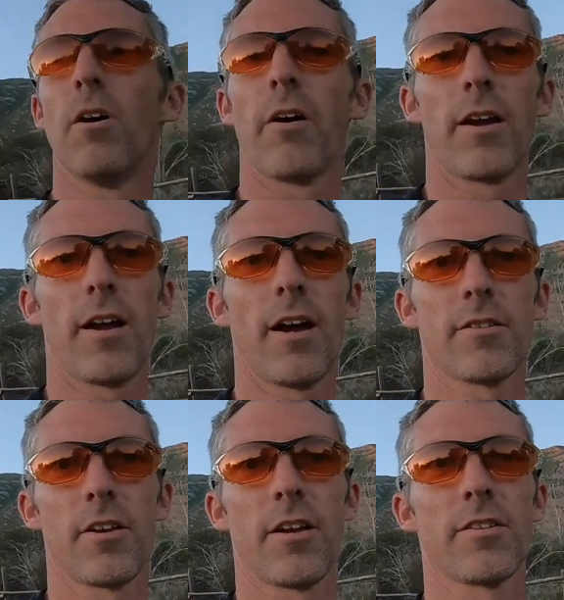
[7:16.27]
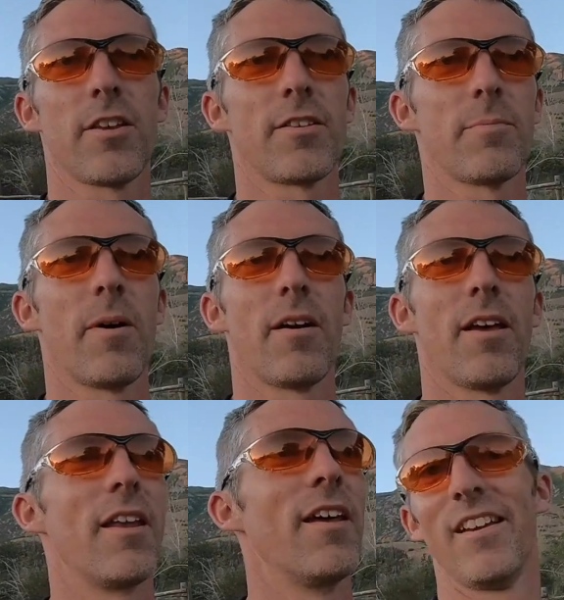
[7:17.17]
All right guys, I guess that's about
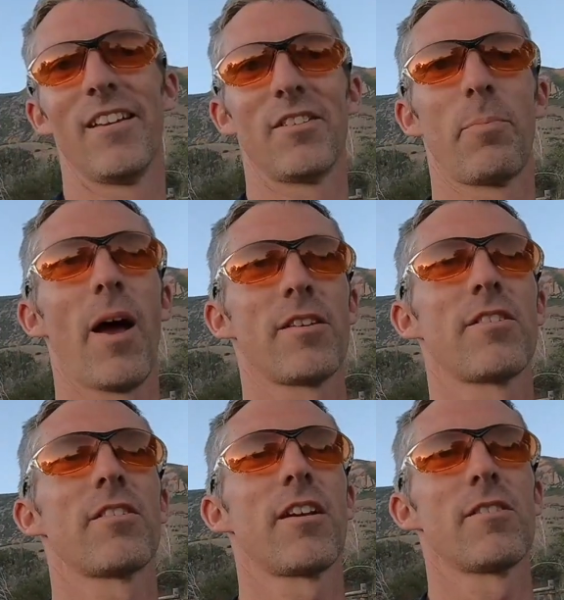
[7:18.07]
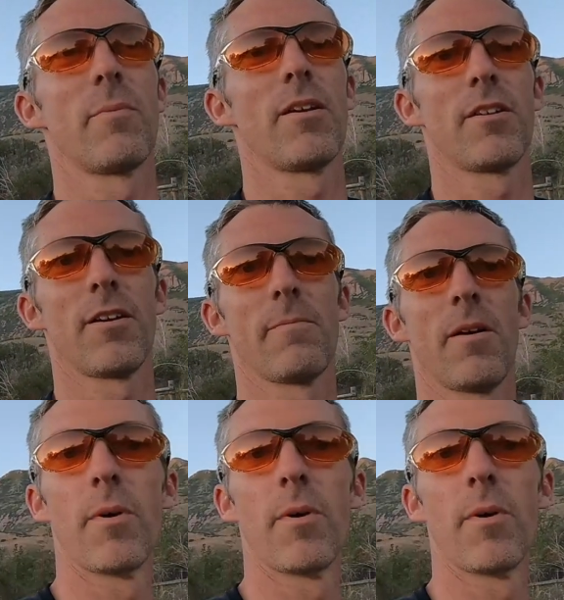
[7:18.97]
it. It's past this kid's bedtime.